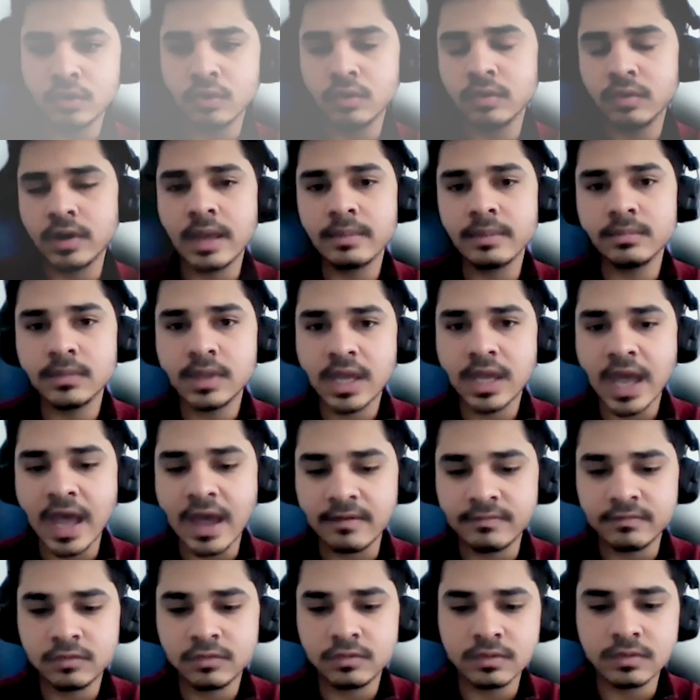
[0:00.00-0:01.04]
program, they
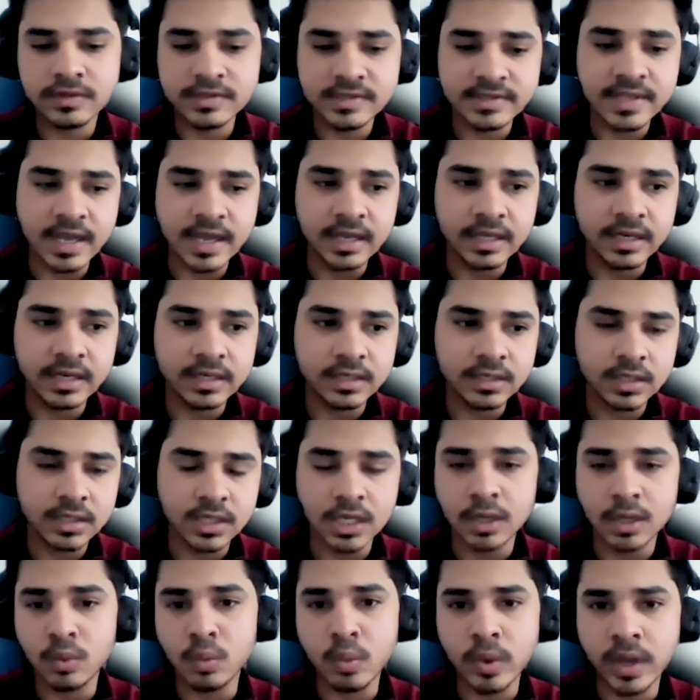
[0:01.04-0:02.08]
have to design it
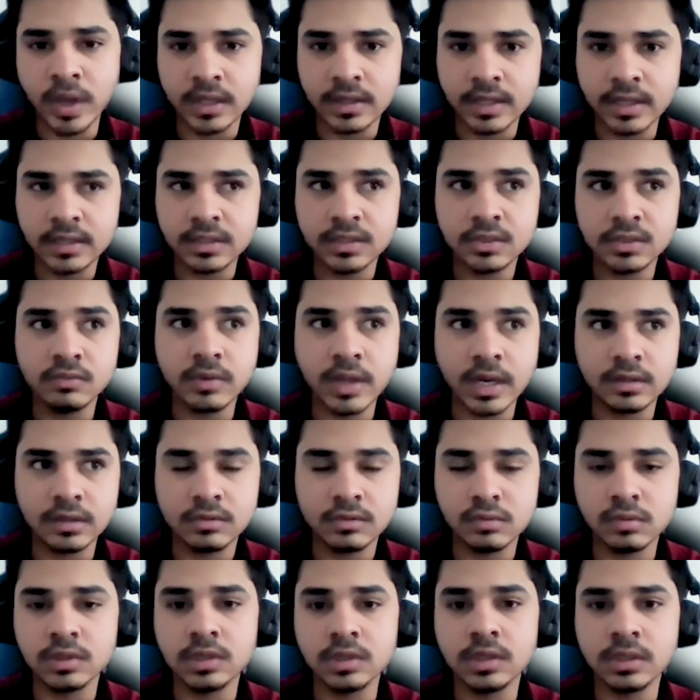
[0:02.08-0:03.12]
in a way that you
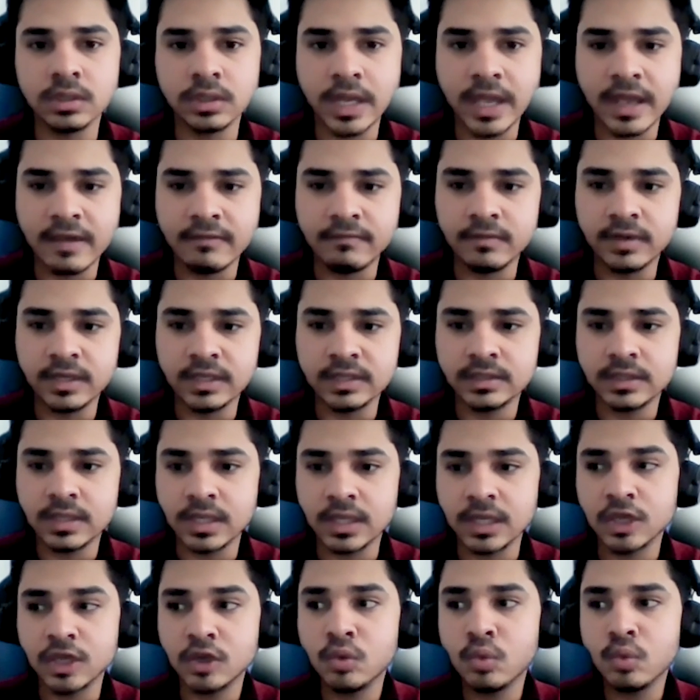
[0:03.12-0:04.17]
get to learn
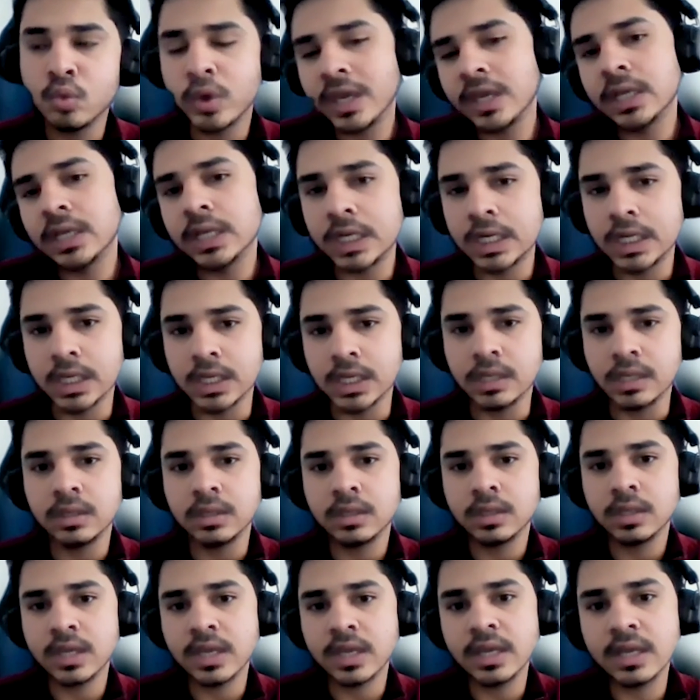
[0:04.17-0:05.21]
everything quickly.
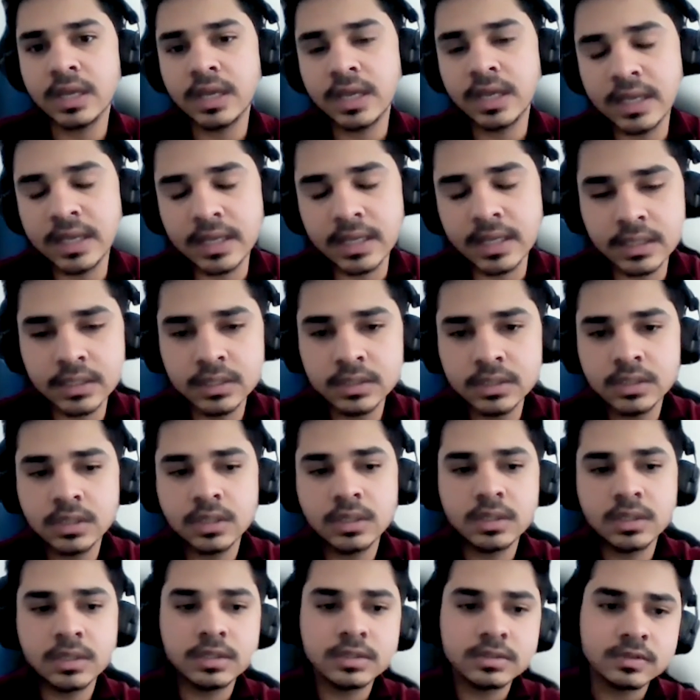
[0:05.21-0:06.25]

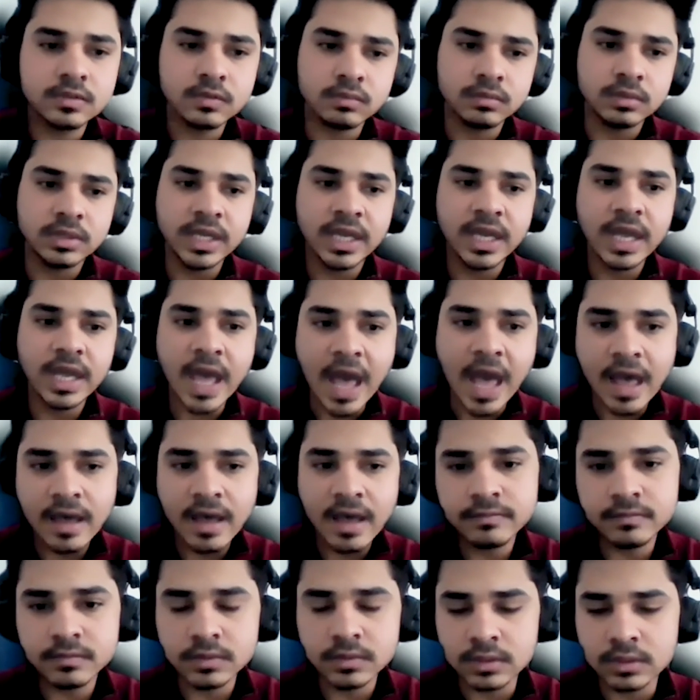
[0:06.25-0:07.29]
So they
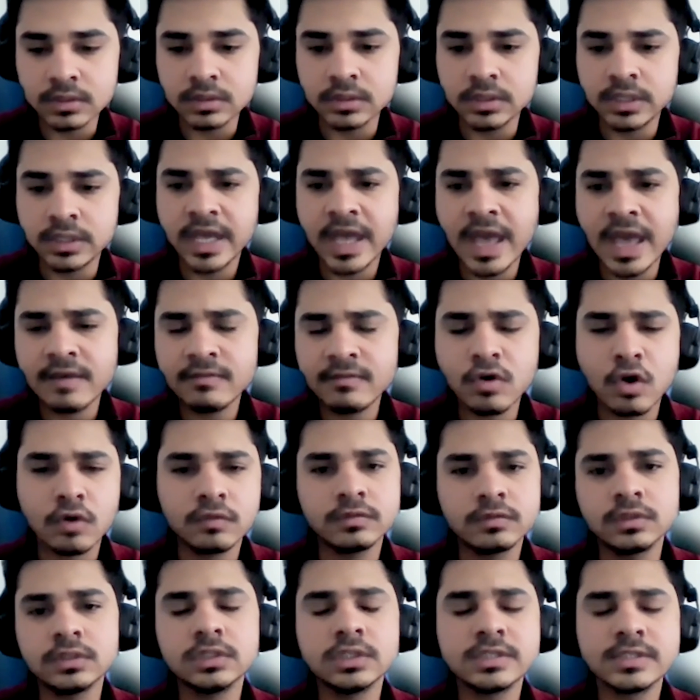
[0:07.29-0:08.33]
have
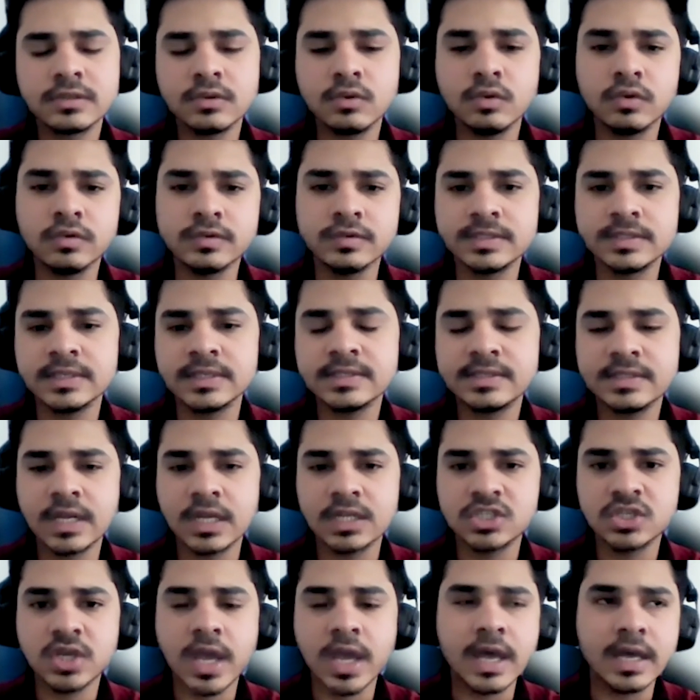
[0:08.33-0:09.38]
offered us courses
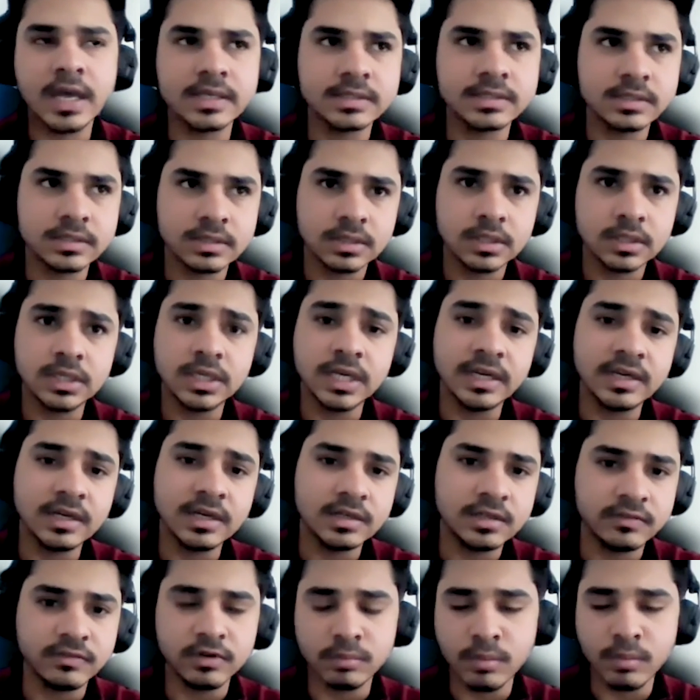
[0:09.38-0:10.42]
such as
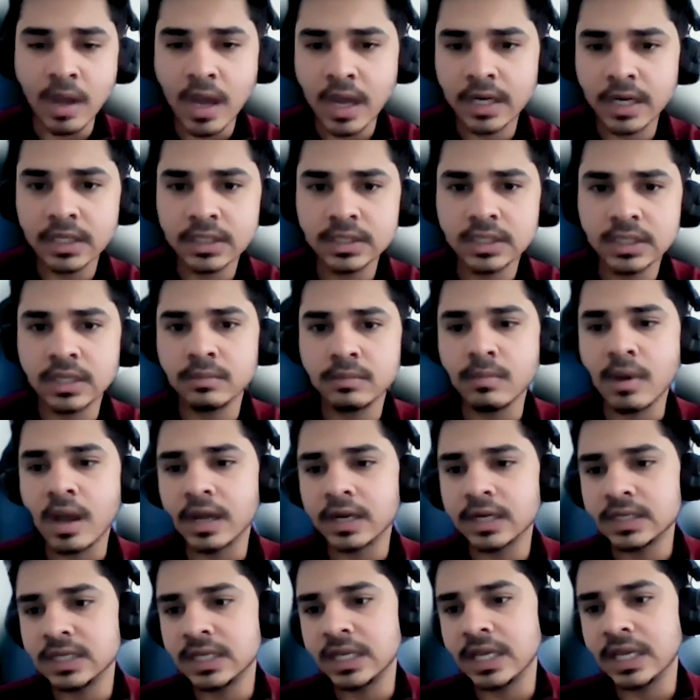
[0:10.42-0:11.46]
data-driven marketing,
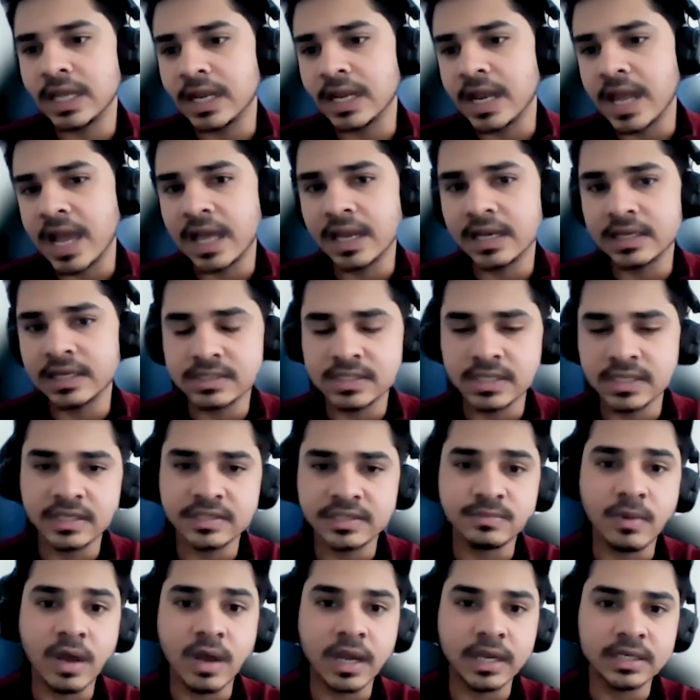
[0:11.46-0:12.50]
marketing
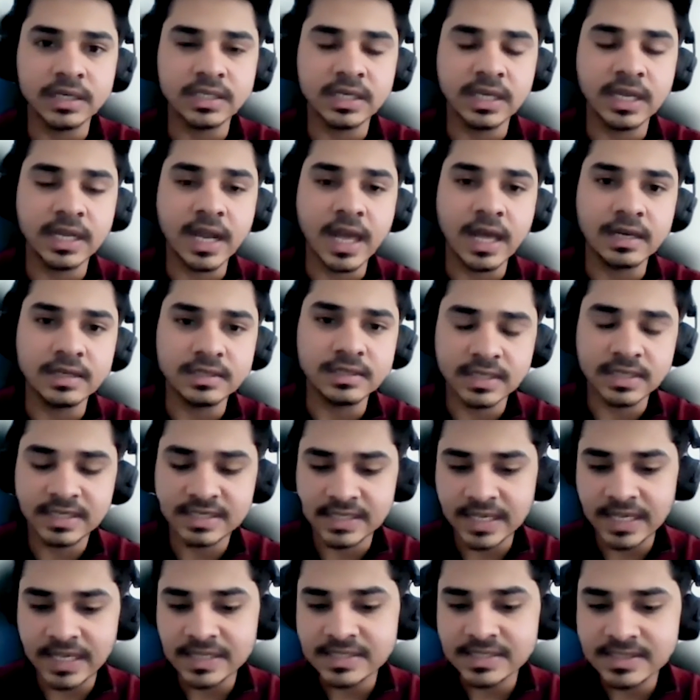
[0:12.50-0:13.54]
analytics, marketing analytic
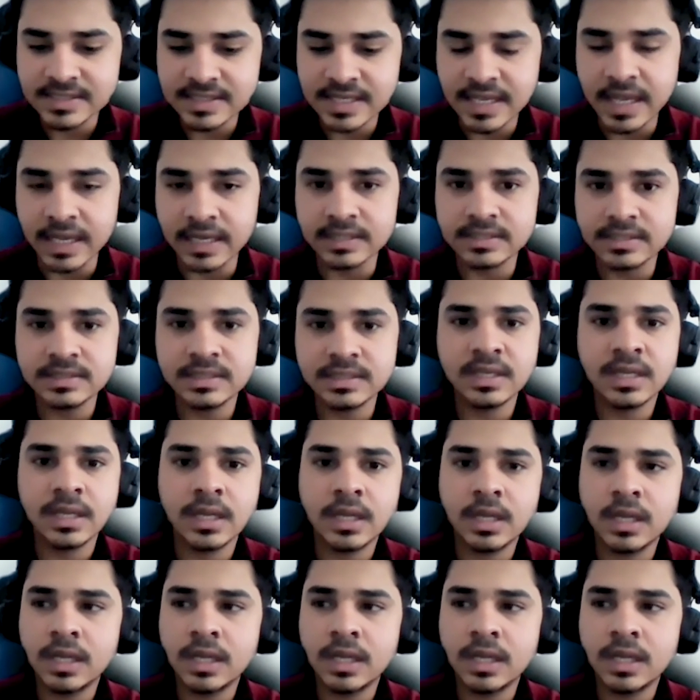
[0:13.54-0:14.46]
insights.